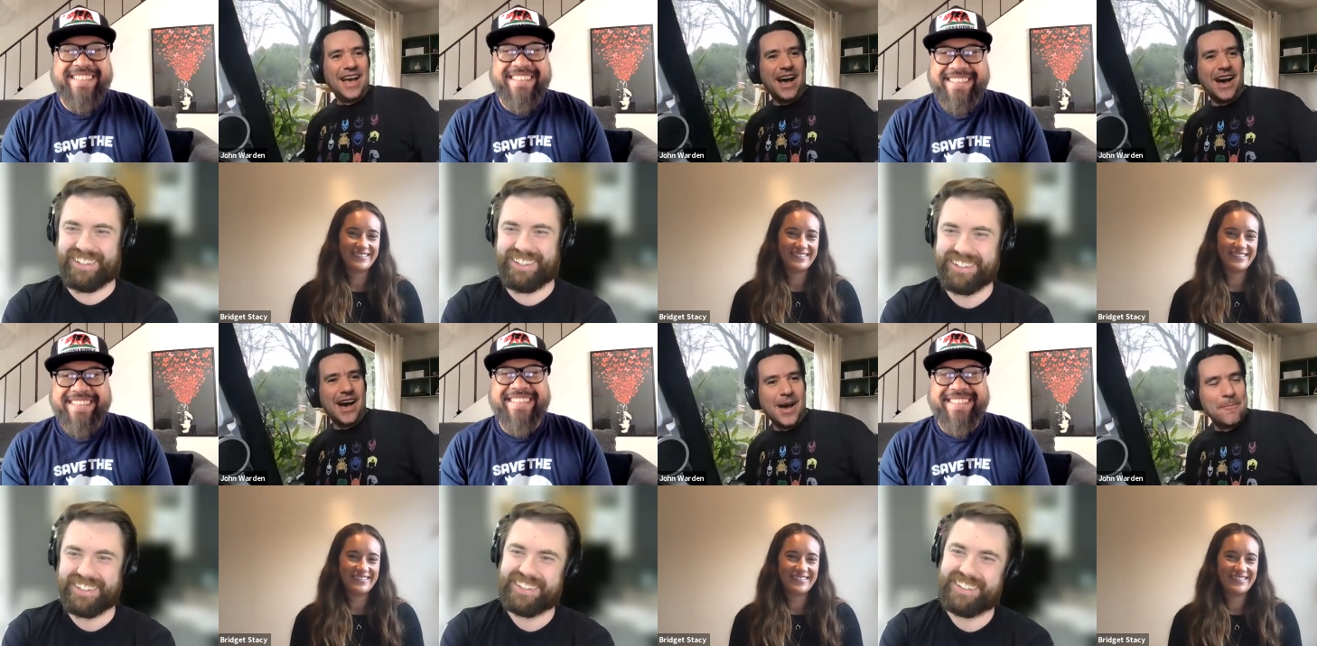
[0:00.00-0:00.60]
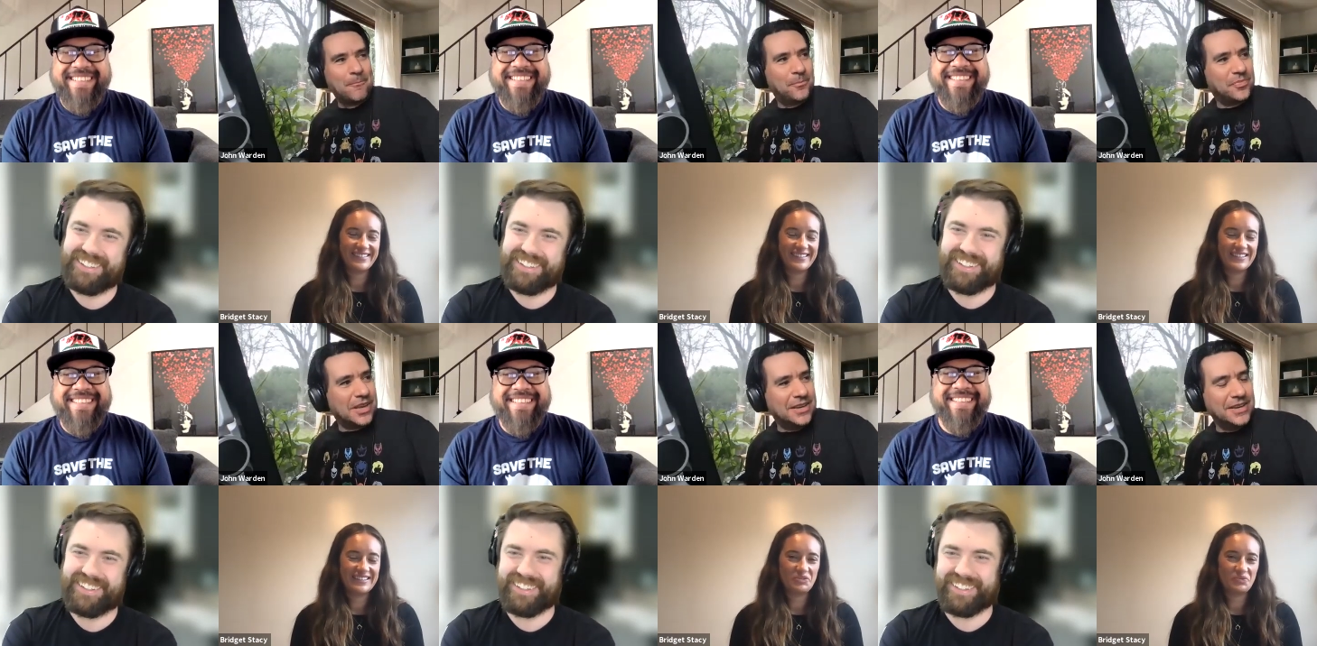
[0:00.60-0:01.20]
Speaker 1: Um,
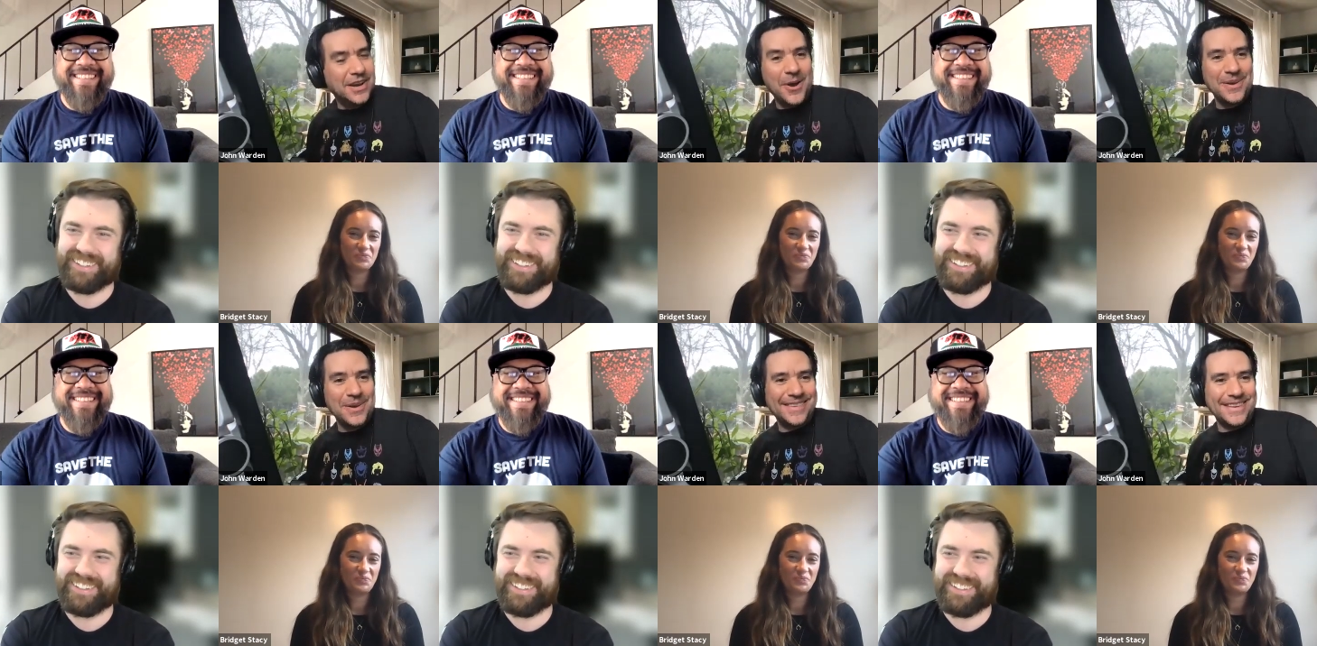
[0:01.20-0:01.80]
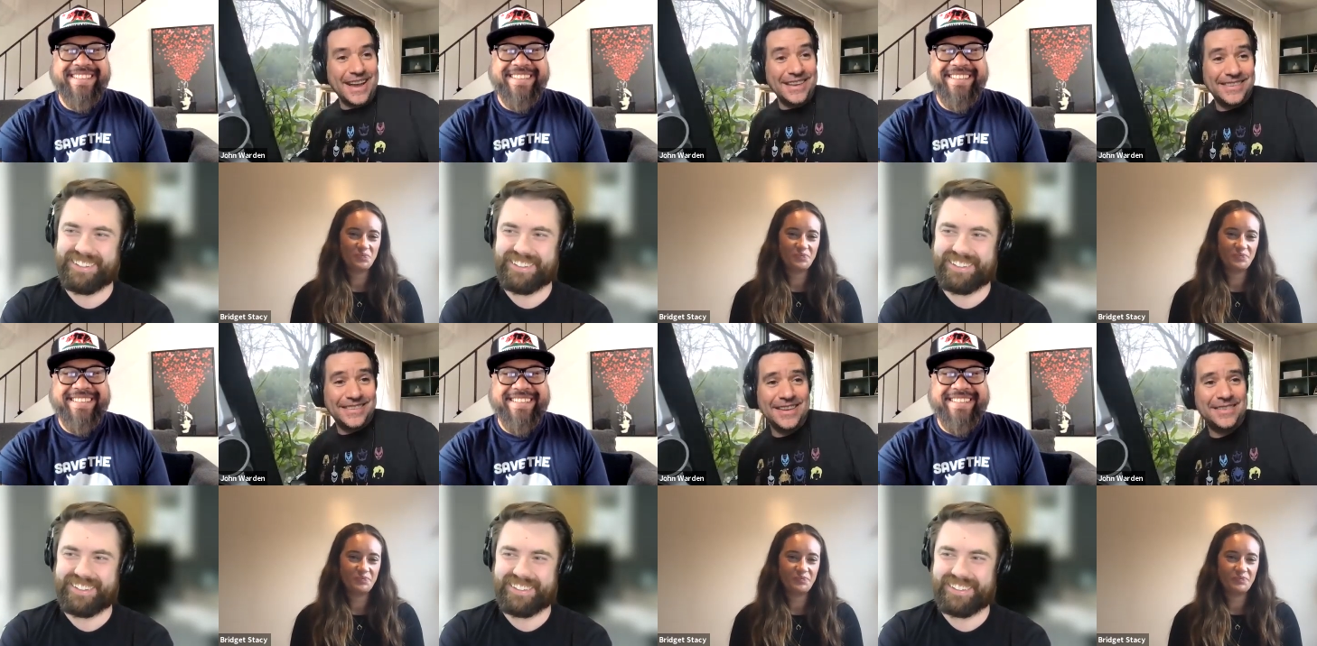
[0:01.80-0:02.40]
you know, it's I guess
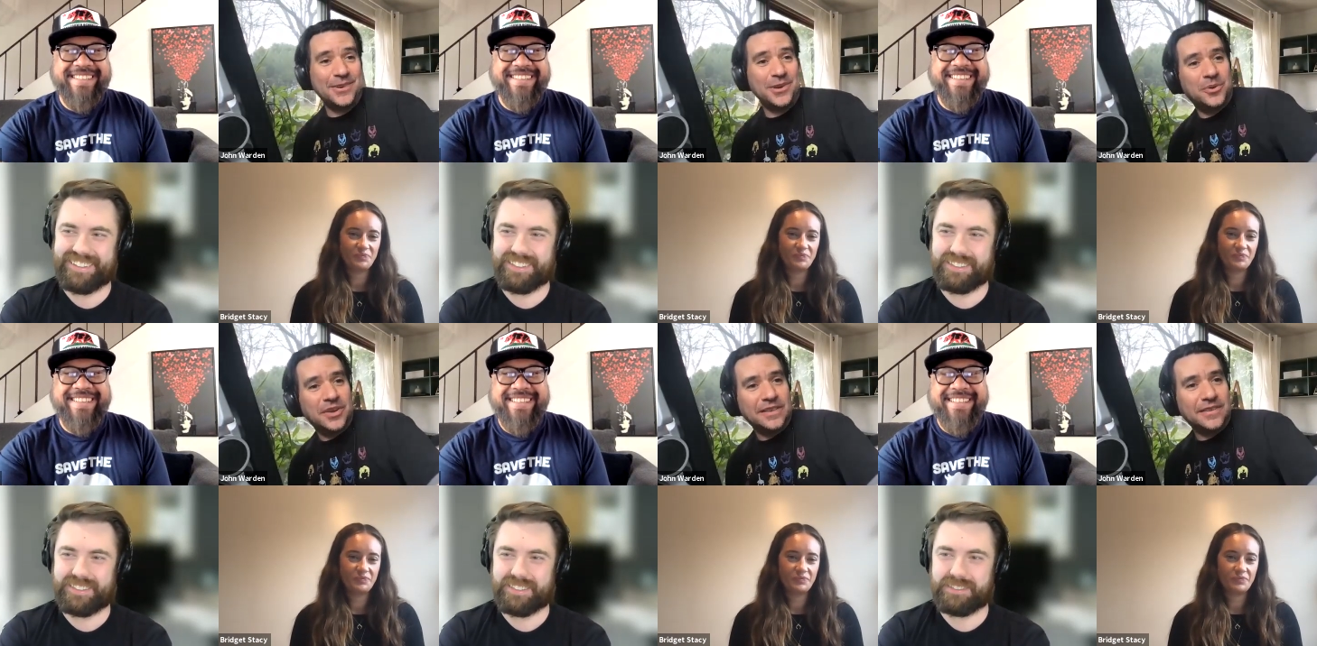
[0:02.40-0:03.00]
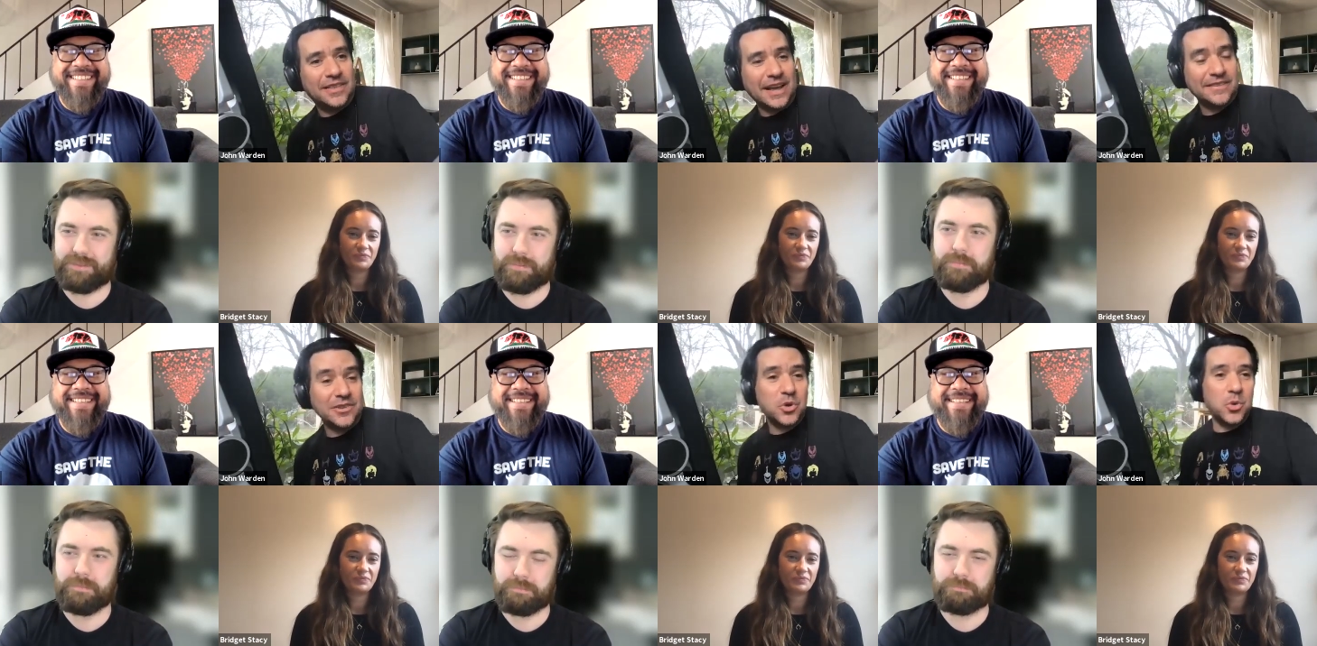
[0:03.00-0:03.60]
stay tuned. It's
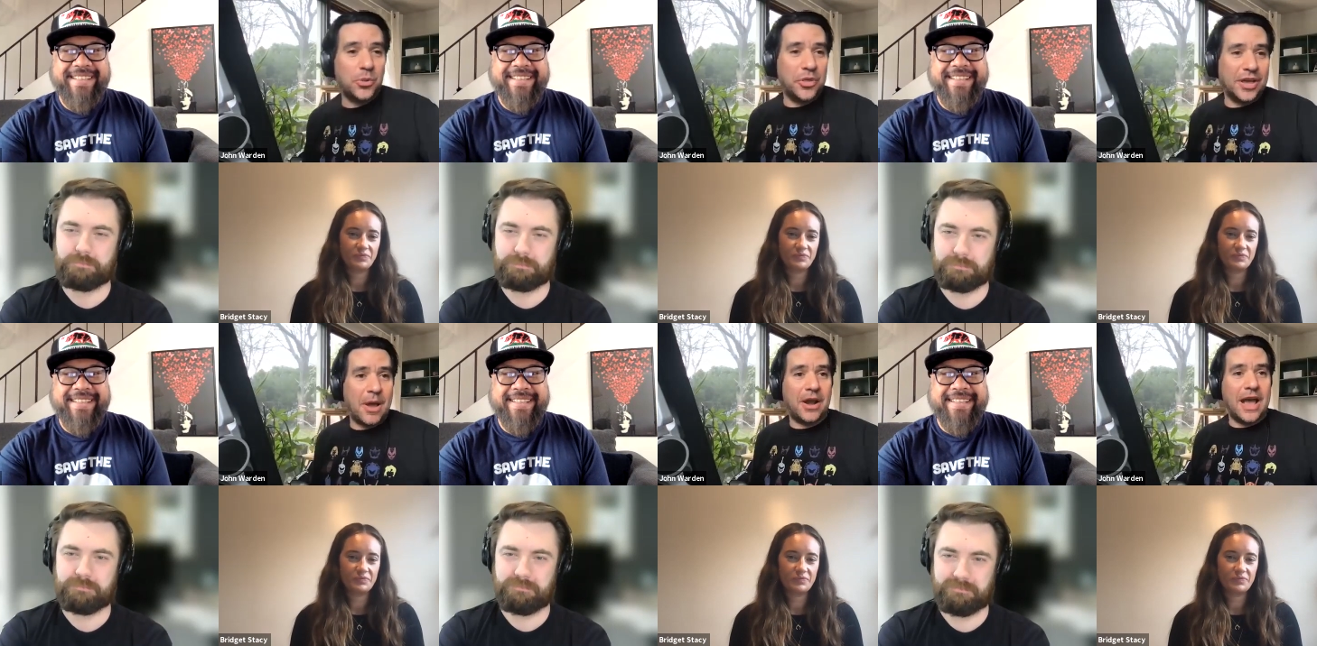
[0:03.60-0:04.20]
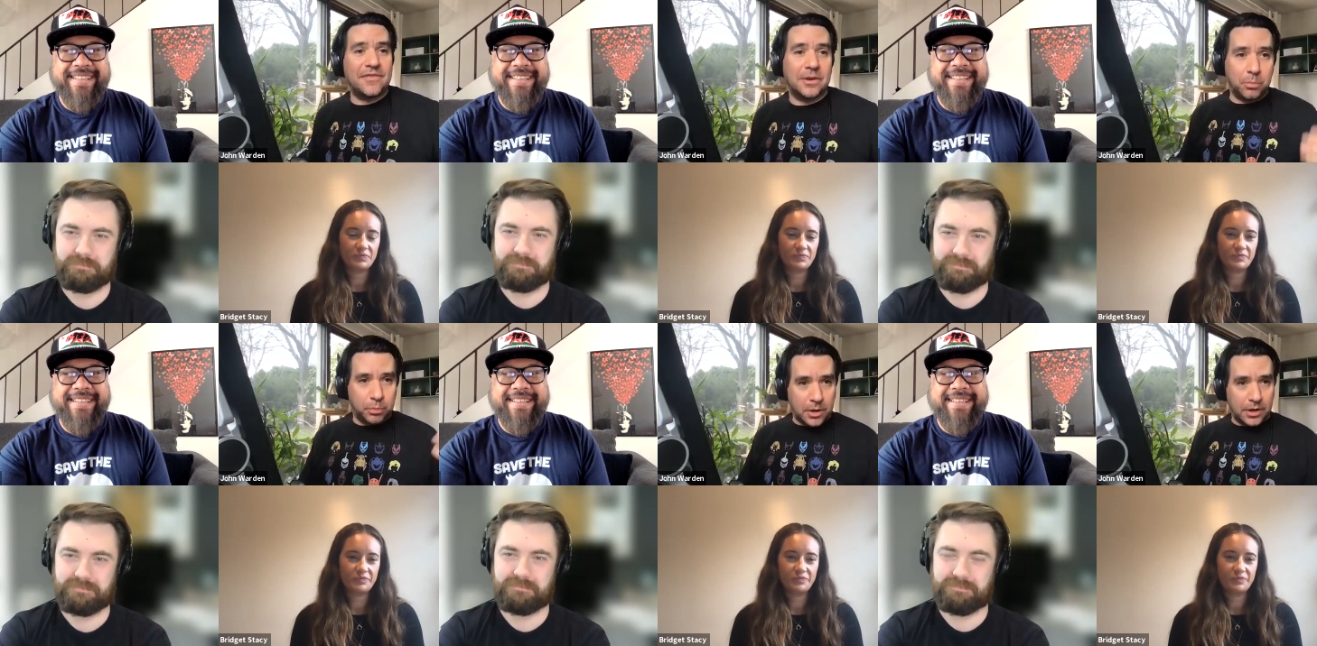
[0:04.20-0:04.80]
that's the cool thing about having a,
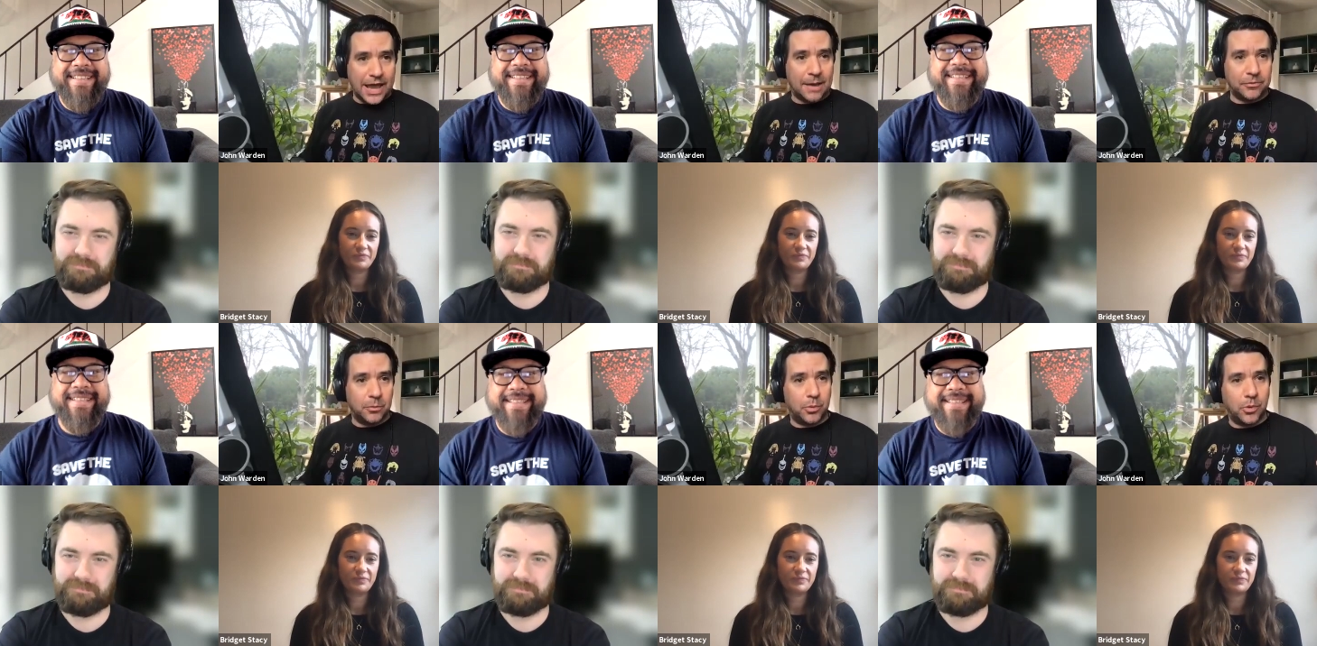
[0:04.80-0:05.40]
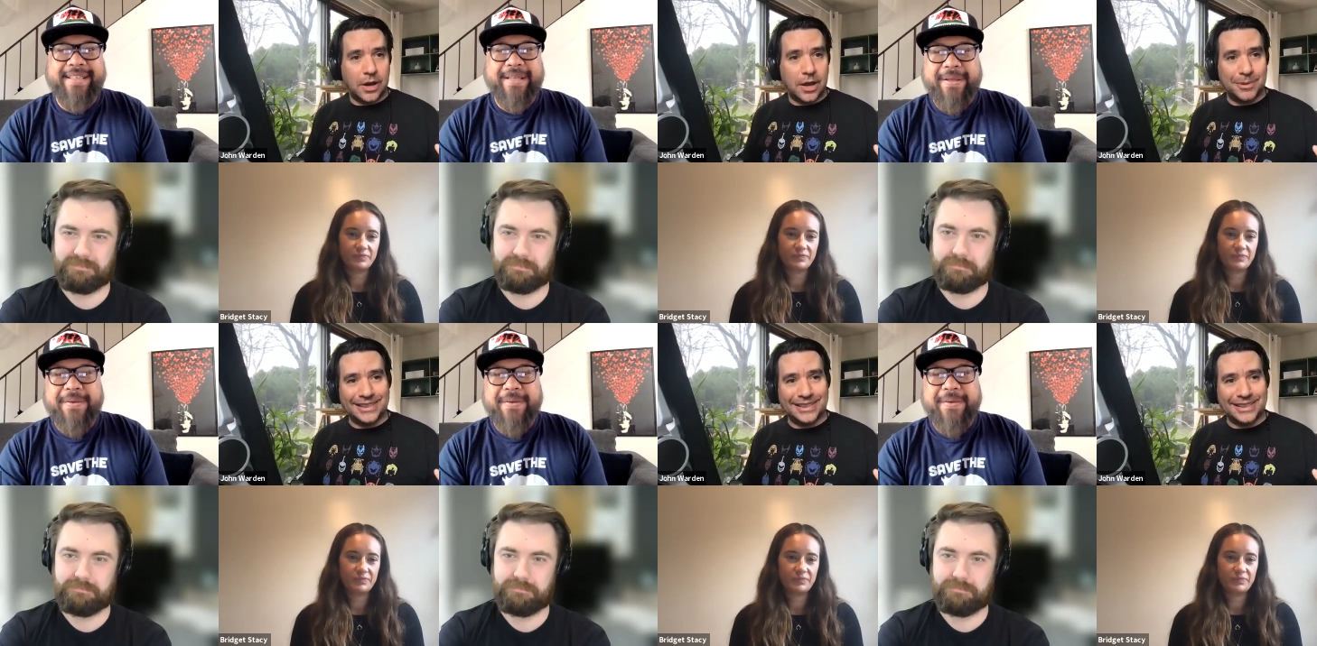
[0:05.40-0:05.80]
a capsule program. It